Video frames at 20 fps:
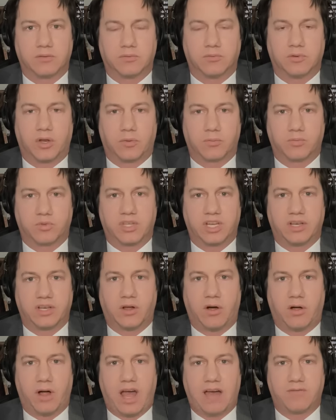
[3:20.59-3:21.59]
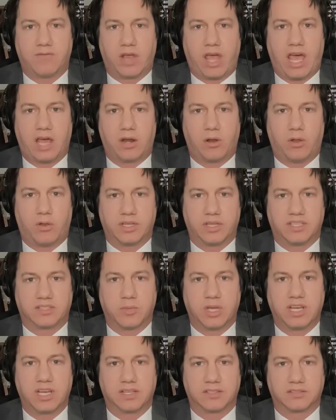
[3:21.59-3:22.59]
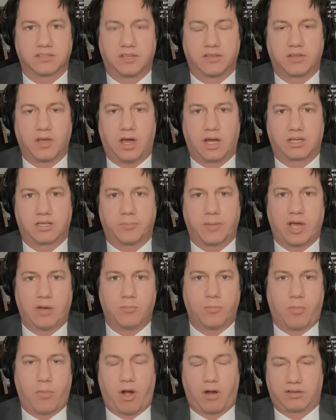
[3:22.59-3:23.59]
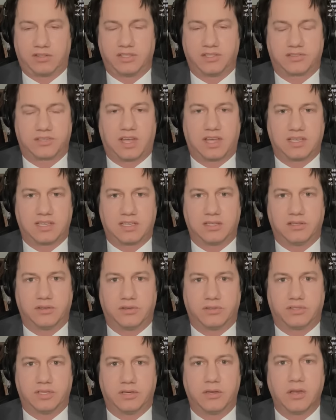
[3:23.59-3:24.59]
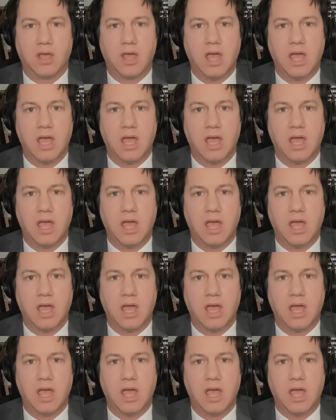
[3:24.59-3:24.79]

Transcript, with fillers: you know, did all have had all these meetings and talked about Marxist ideals, and